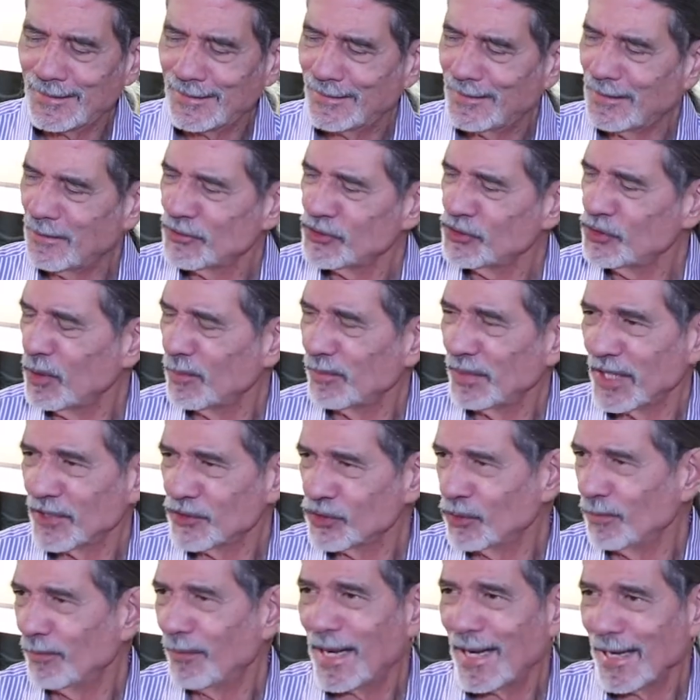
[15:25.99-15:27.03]
There was no place
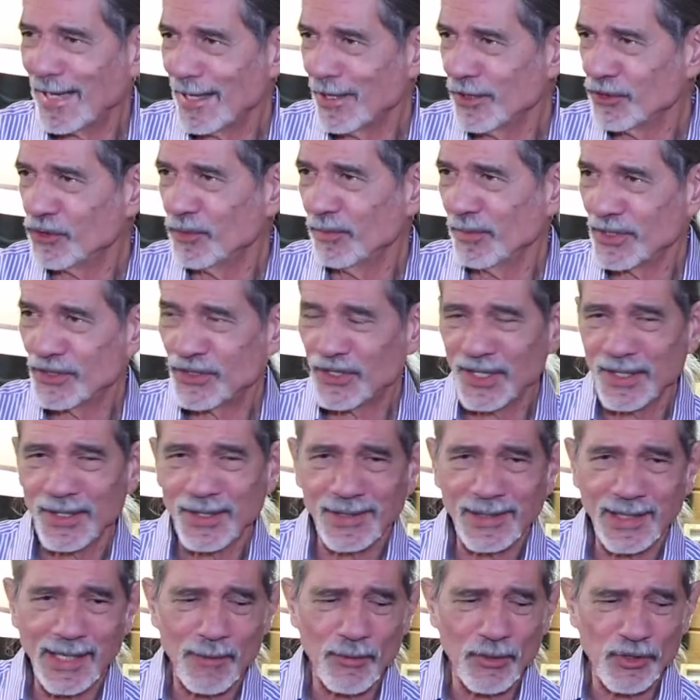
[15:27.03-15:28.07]
to buy instruments here,
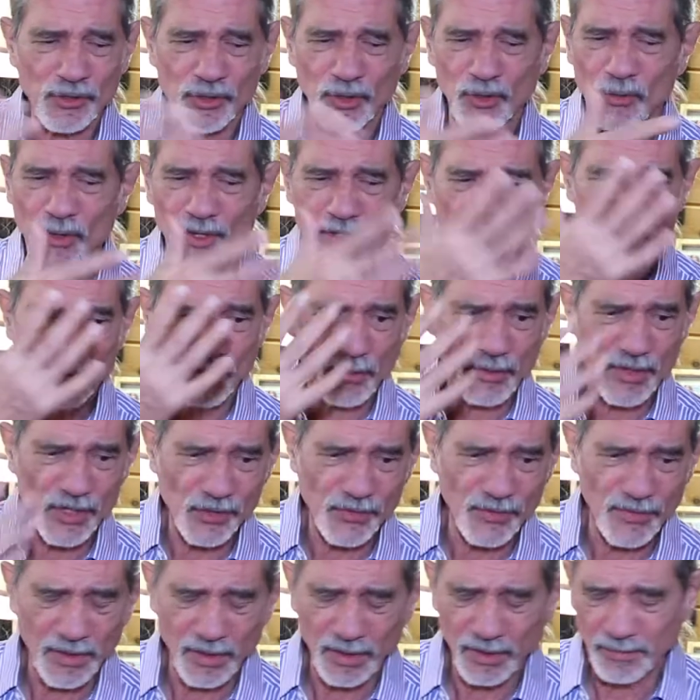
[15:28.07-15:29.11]
and I wasn't going to Greece
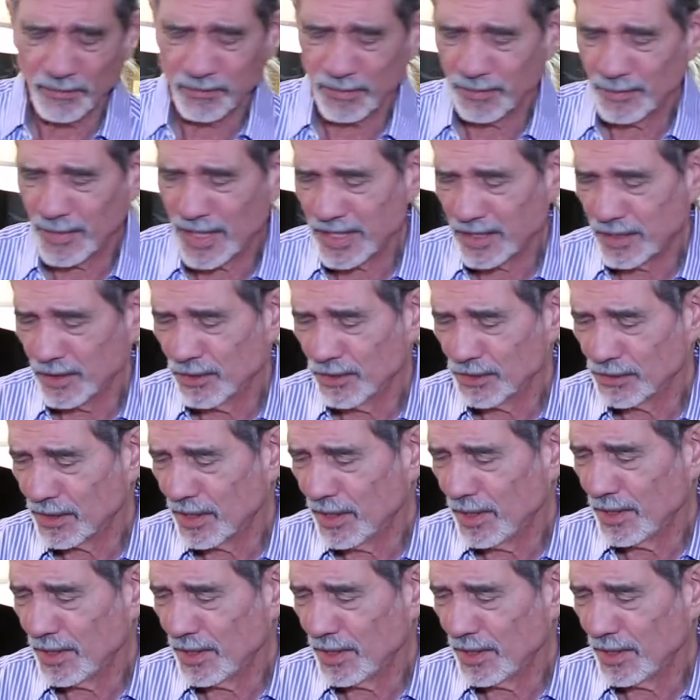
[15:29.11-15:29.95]
for many years.